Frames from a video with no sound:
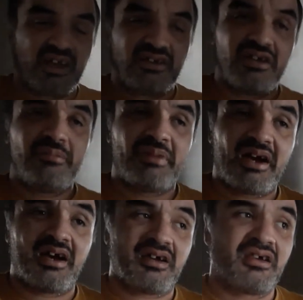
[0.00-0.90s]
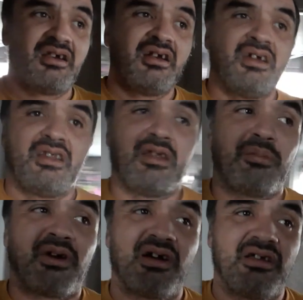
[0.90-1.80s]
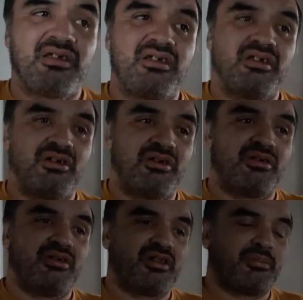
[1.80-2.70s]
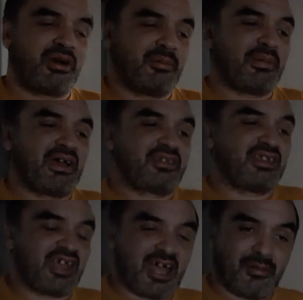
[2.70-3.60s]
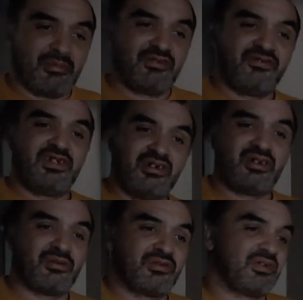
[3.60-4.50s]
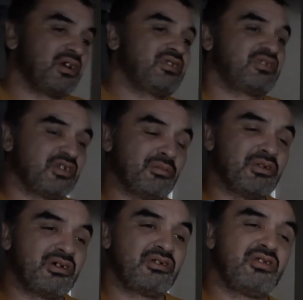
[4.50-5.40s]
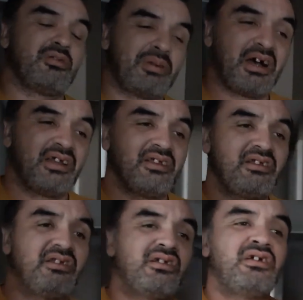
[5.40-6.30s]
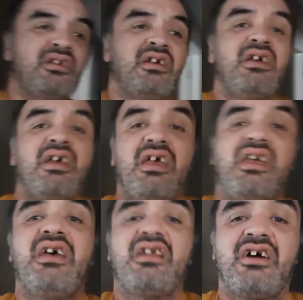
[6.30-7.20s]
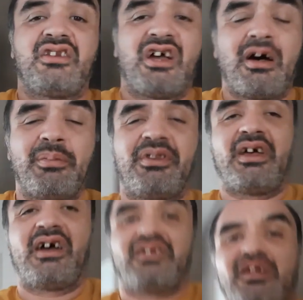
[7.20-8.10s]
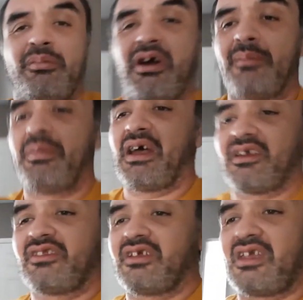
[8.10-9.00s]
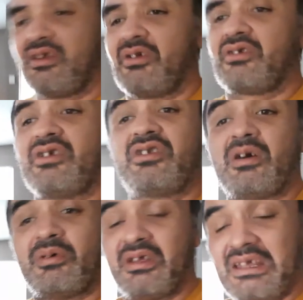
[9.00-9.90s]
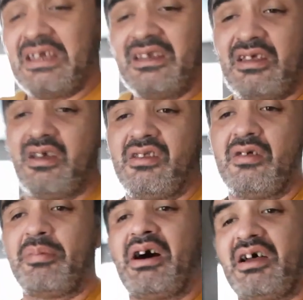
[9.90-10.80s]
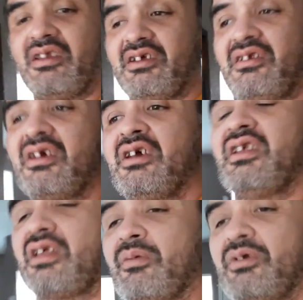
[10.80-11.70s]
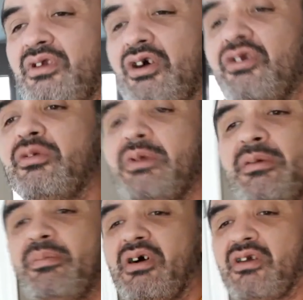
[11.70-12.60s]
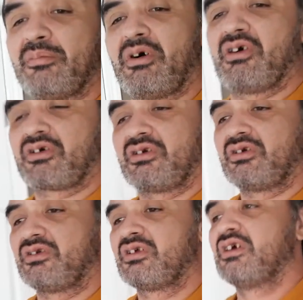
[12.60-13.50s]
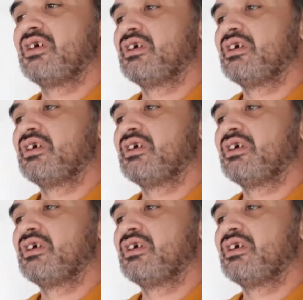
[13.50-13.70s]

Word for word: that team back. They brought, you know, they brought back the atmosphere that was very similar to the pilot. And on top of that, they brought back the characters that were in the pilot that were known to be part of Bonkers